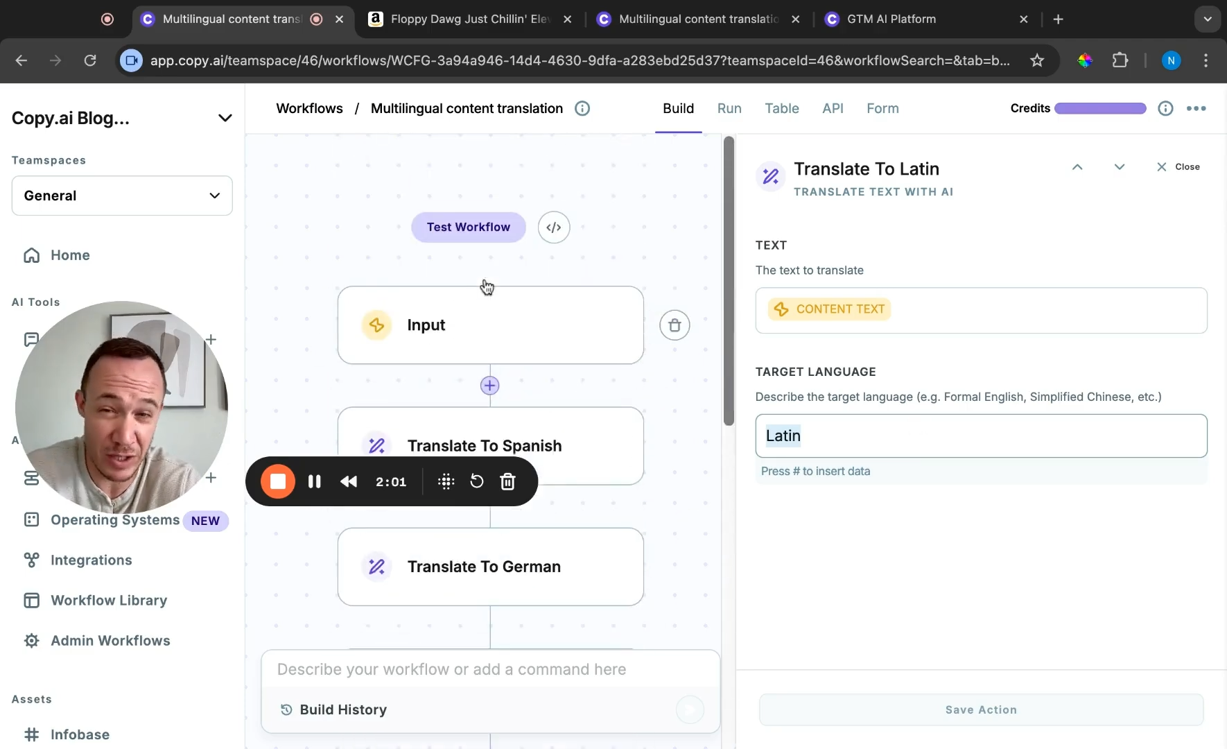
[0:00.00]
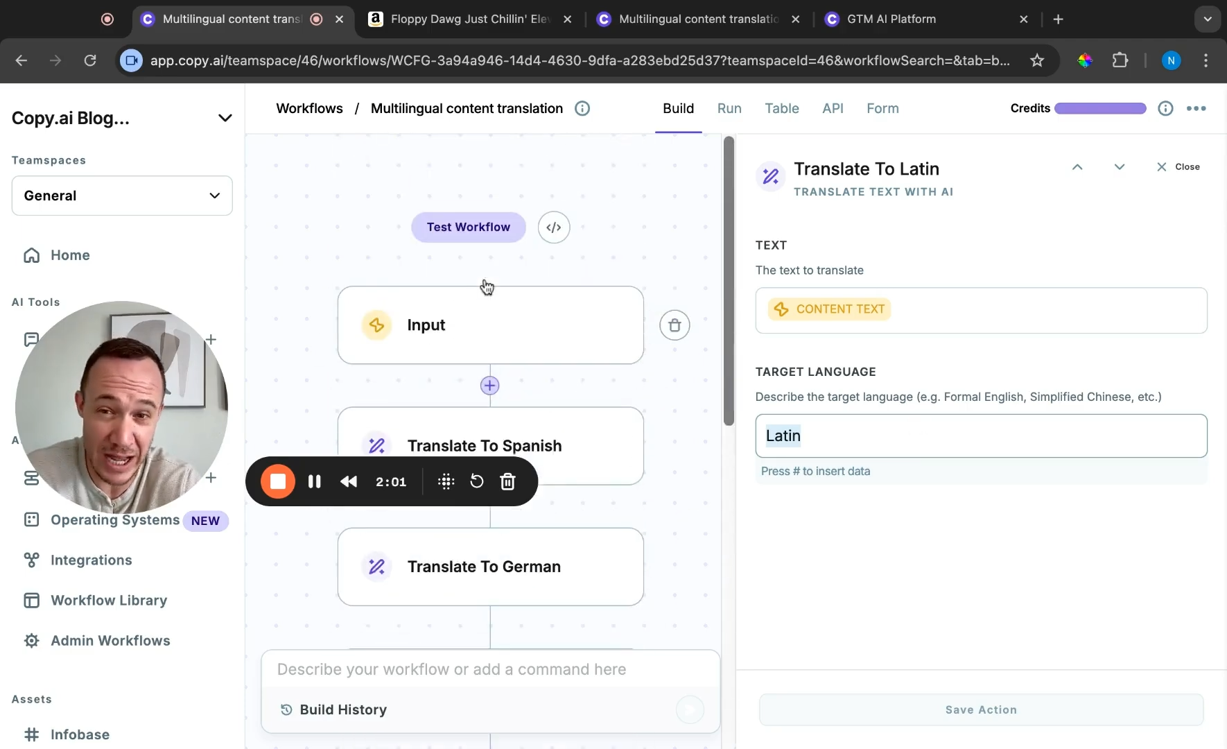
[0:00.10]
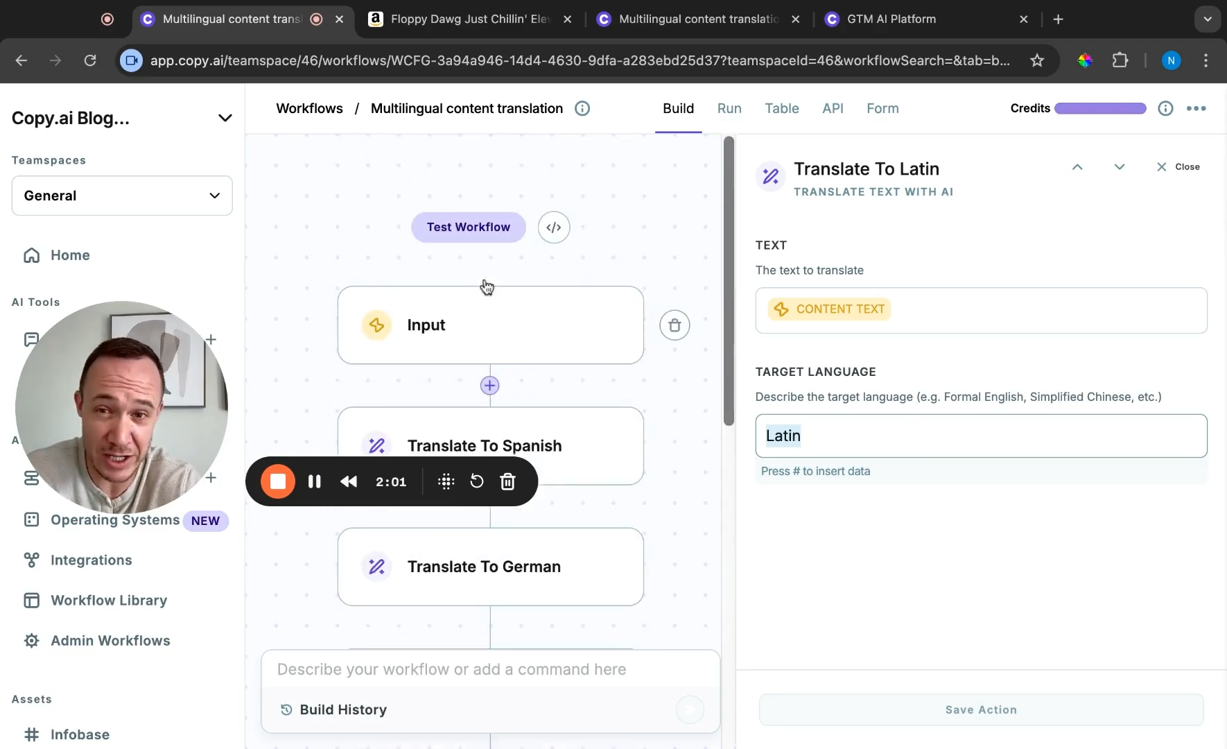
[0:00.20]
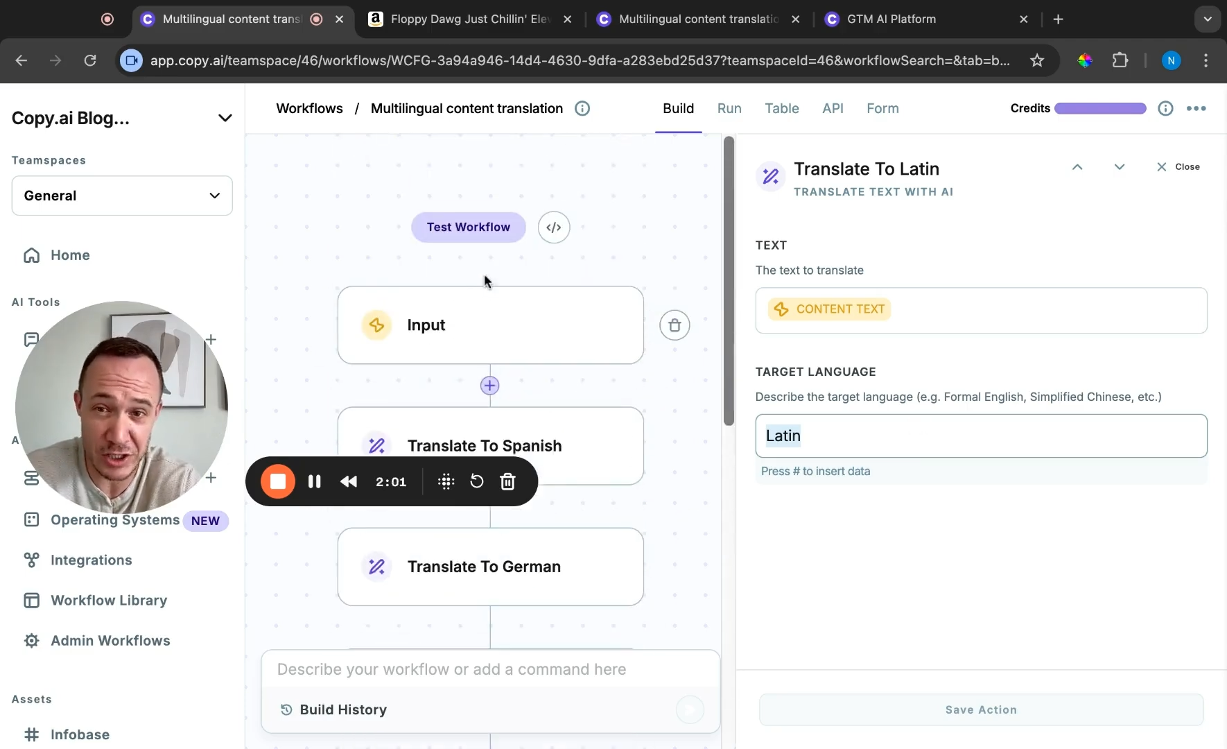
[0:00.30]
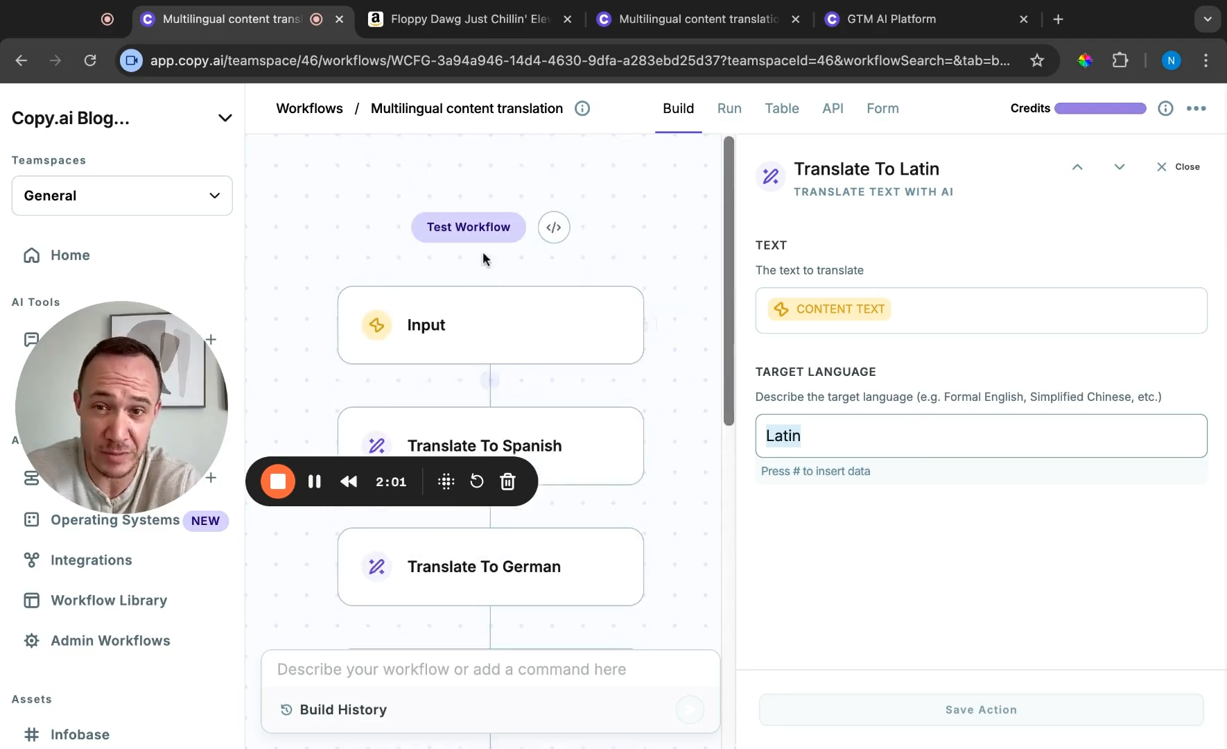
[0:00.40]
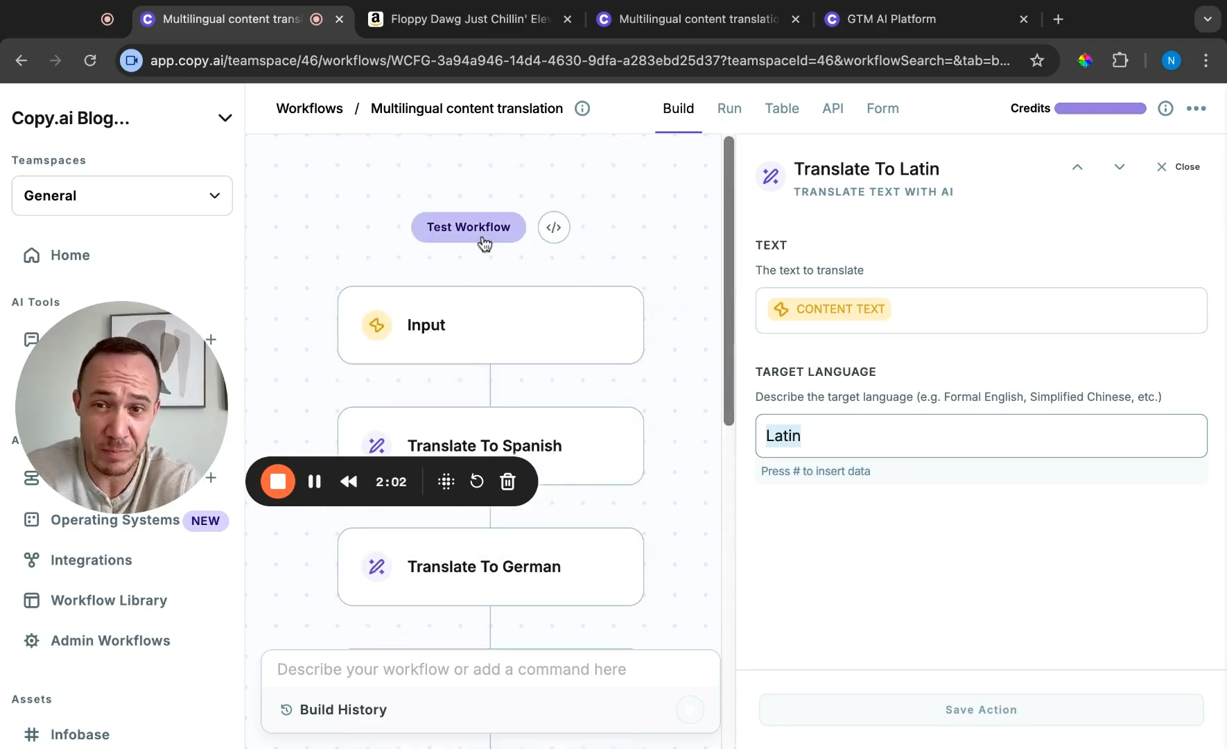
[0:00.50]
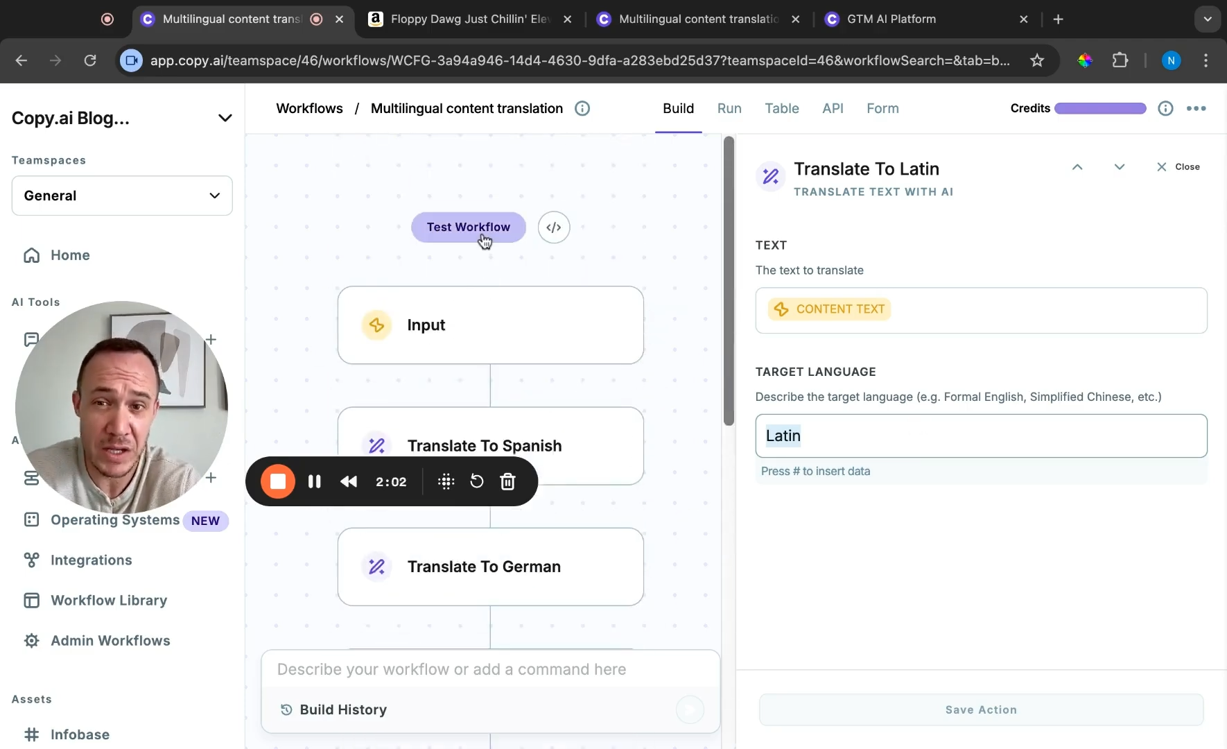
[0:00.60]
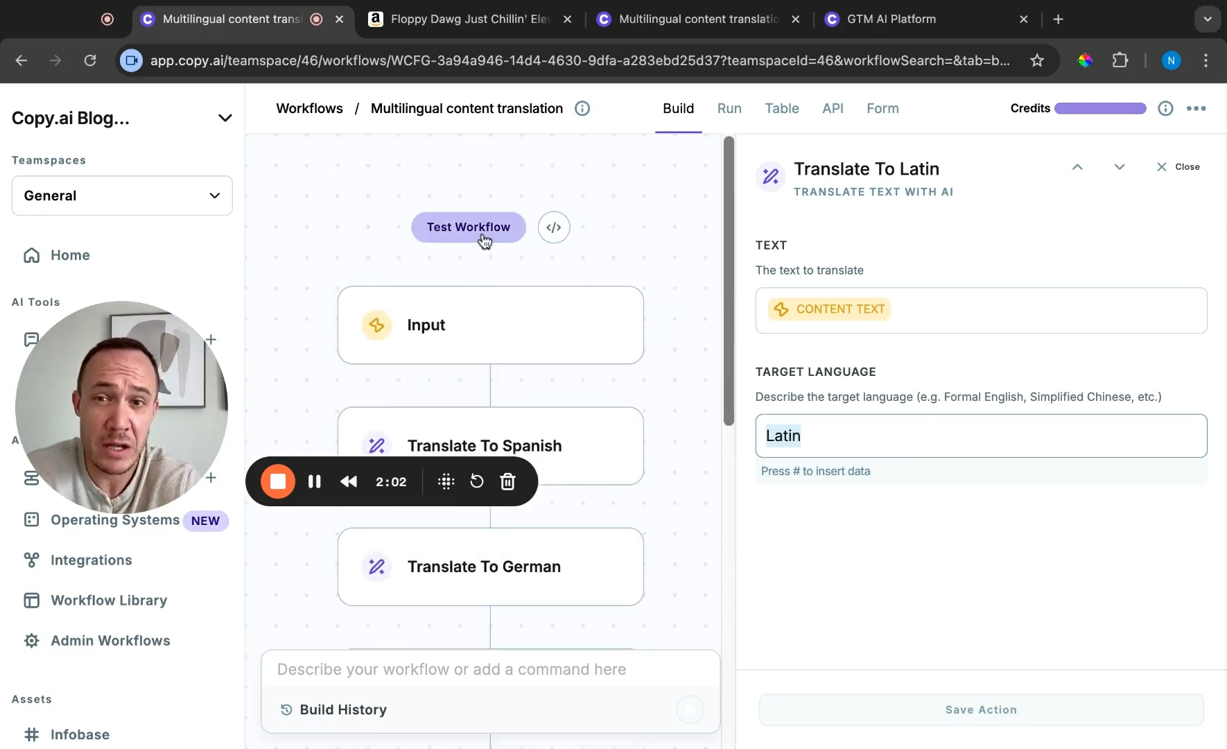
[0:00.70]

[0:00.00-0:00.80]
action.